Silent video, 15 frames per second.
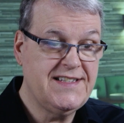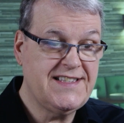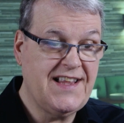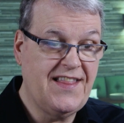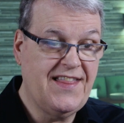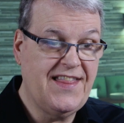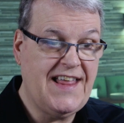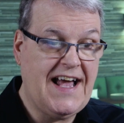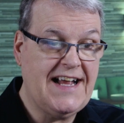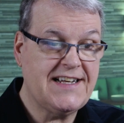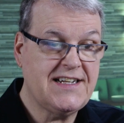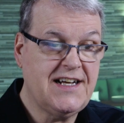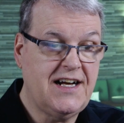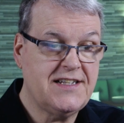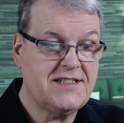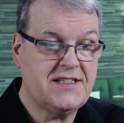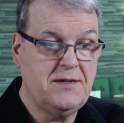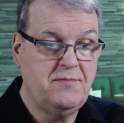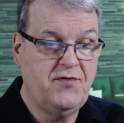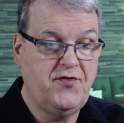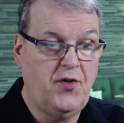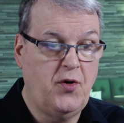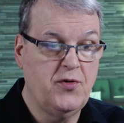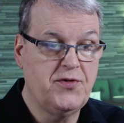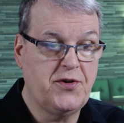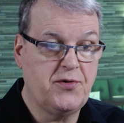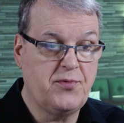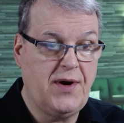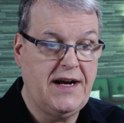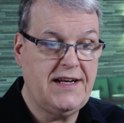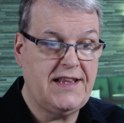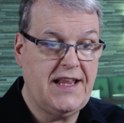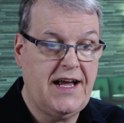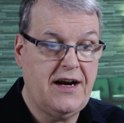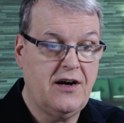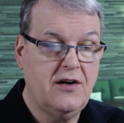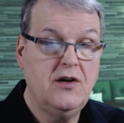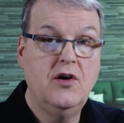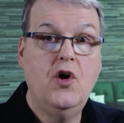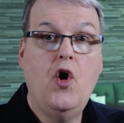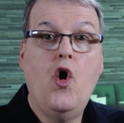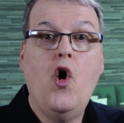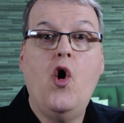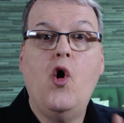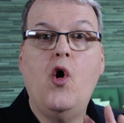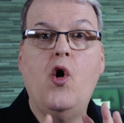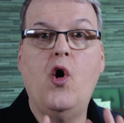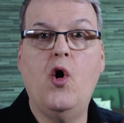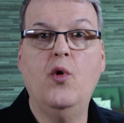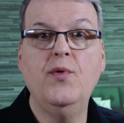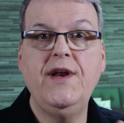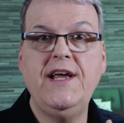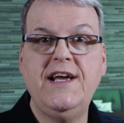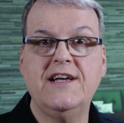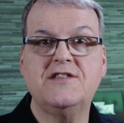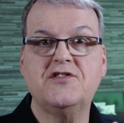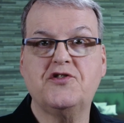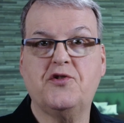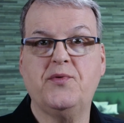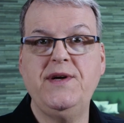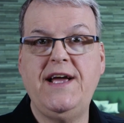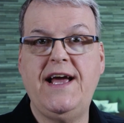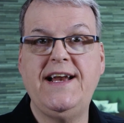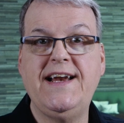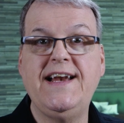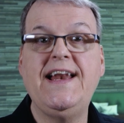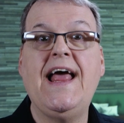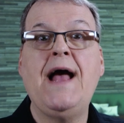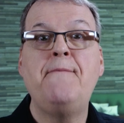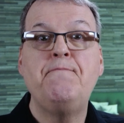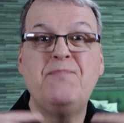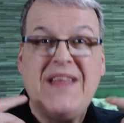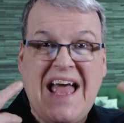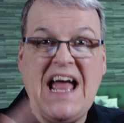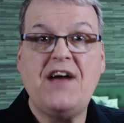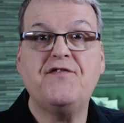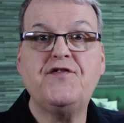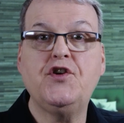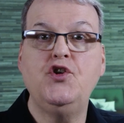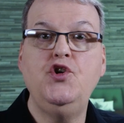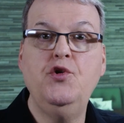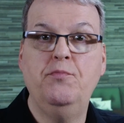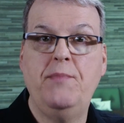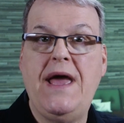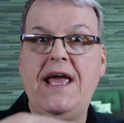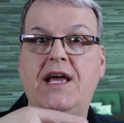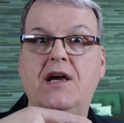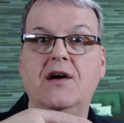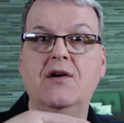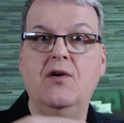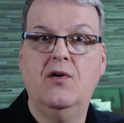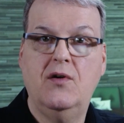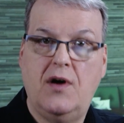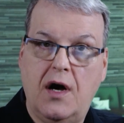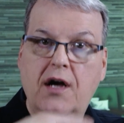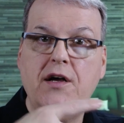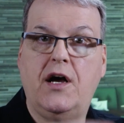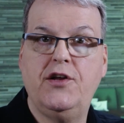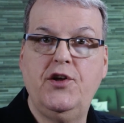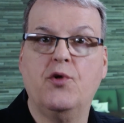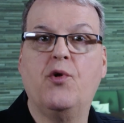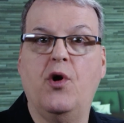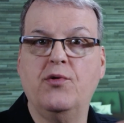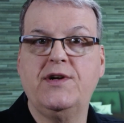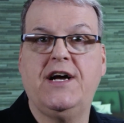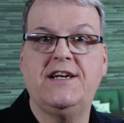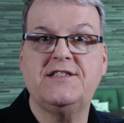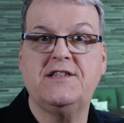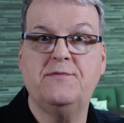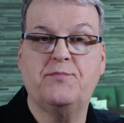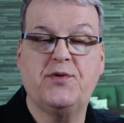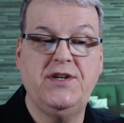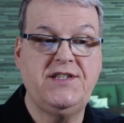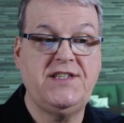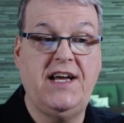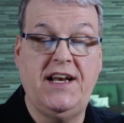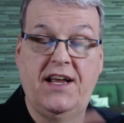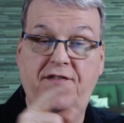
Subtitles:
is that custom folder right there only gets created after you make your own custom preset.